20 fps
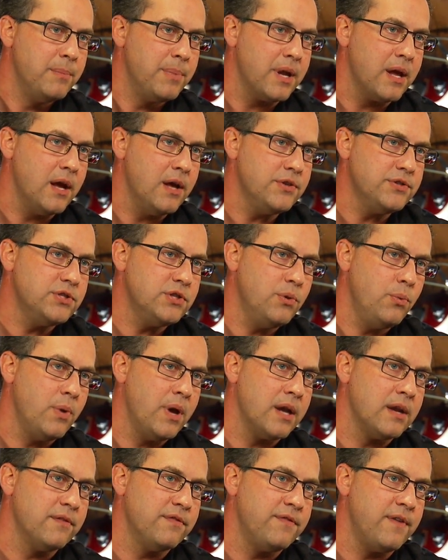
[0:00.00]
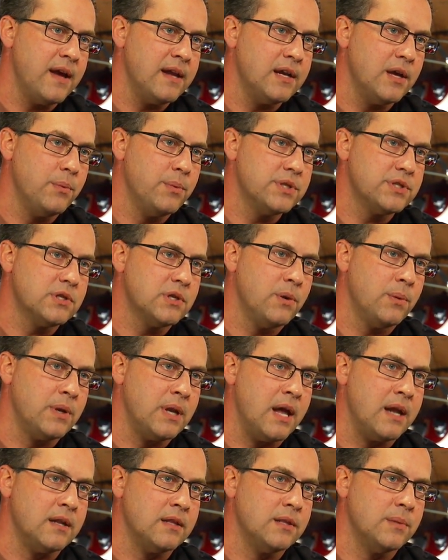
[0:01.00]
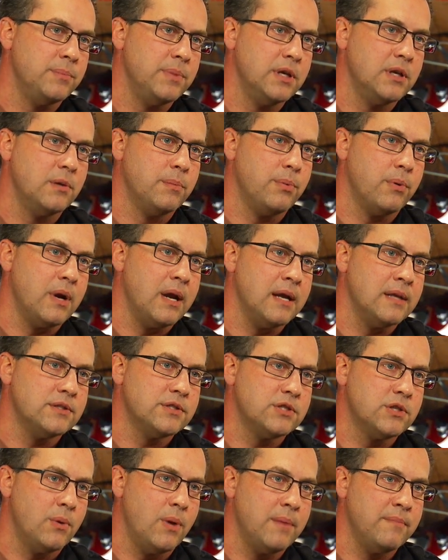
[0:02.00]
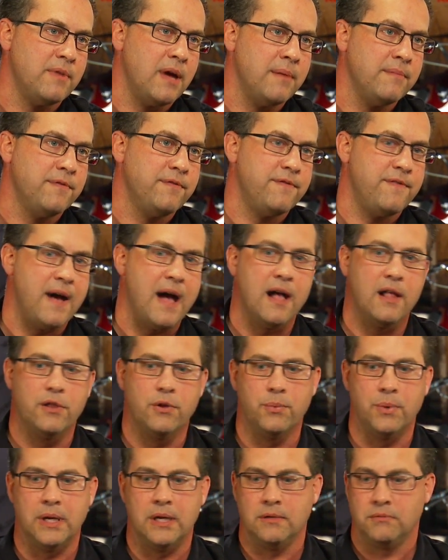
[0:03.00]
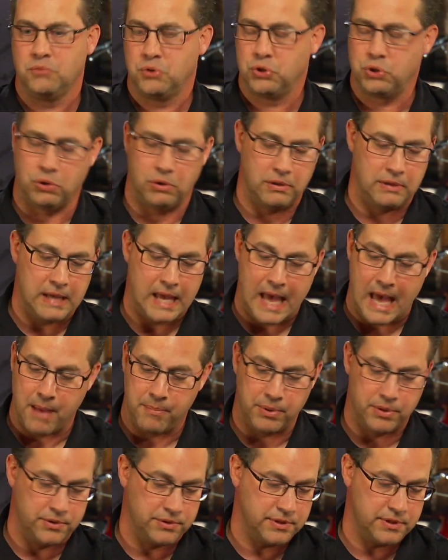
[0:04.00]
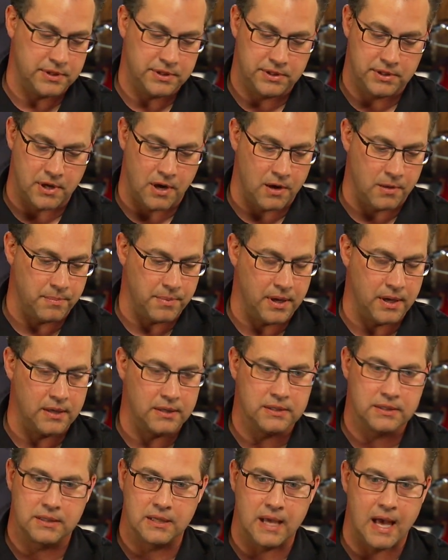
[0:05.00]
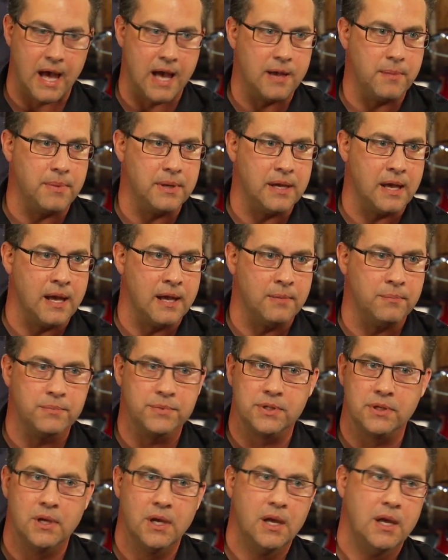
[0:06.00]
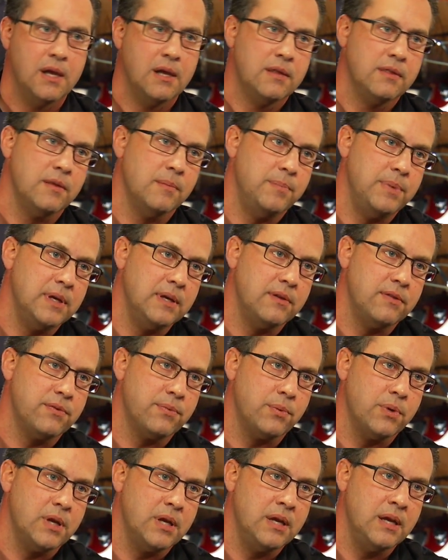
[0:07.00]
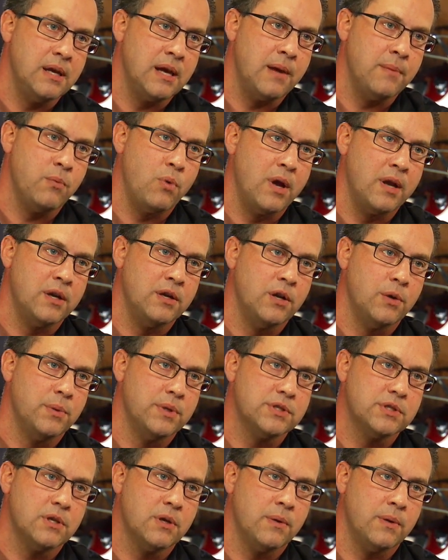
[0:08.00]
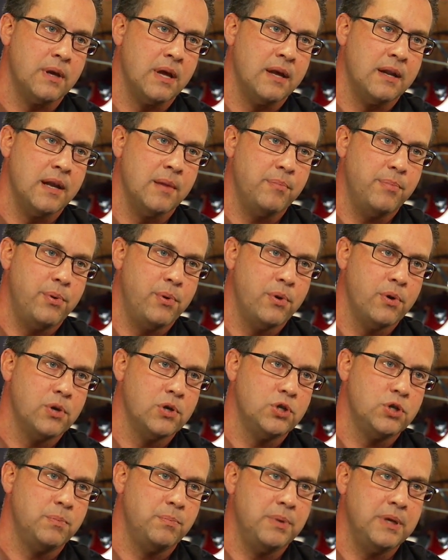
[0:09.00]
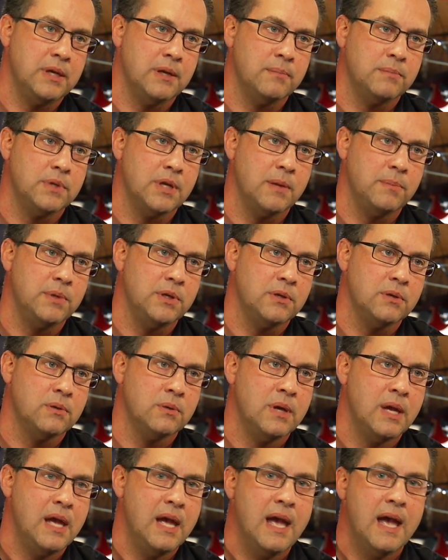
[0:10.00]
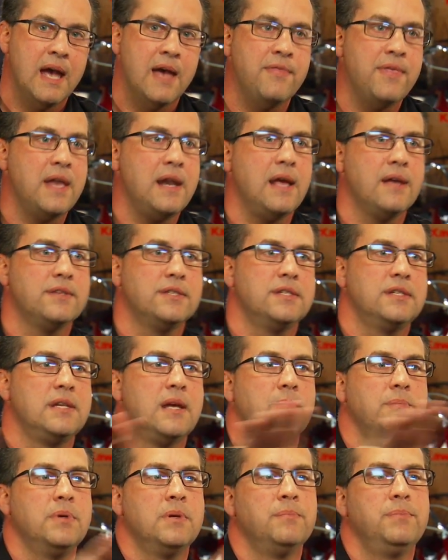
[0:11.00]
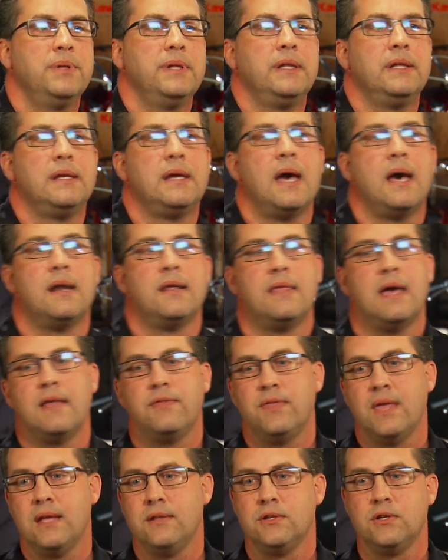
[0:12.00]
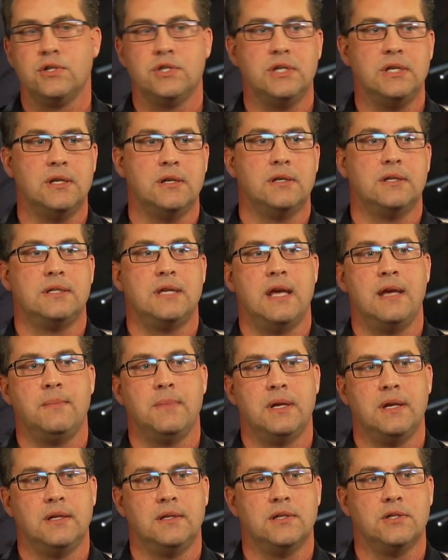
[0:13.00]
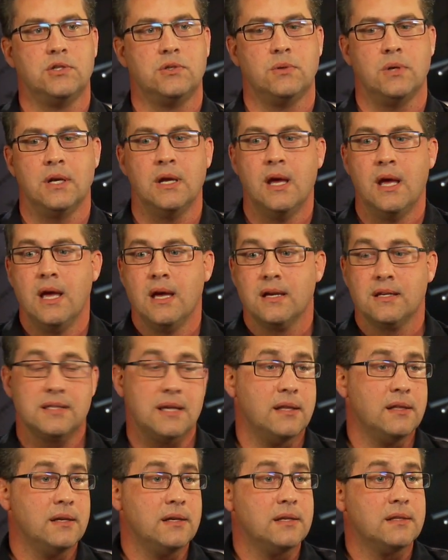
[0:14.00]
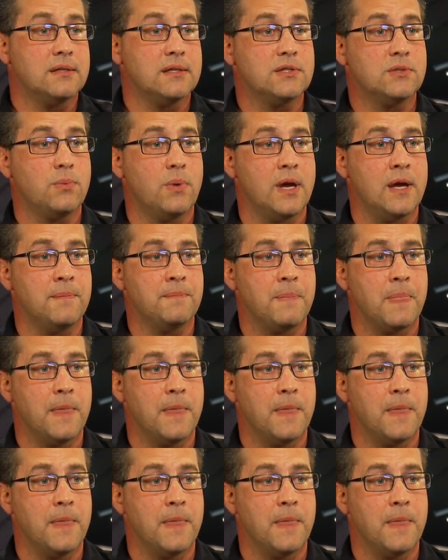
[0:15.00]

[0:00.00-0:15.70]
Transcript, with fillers: but I also want to find out what's going on in the bigger brands. So I'm, I'm following, sure, the Apples, the Starbucks, the IBMs, the big three. I want to know what's going on at Porsche, BMW. And then I'll yeah. step completely out of that. Then there's the entertainment industry. Because I look at it this way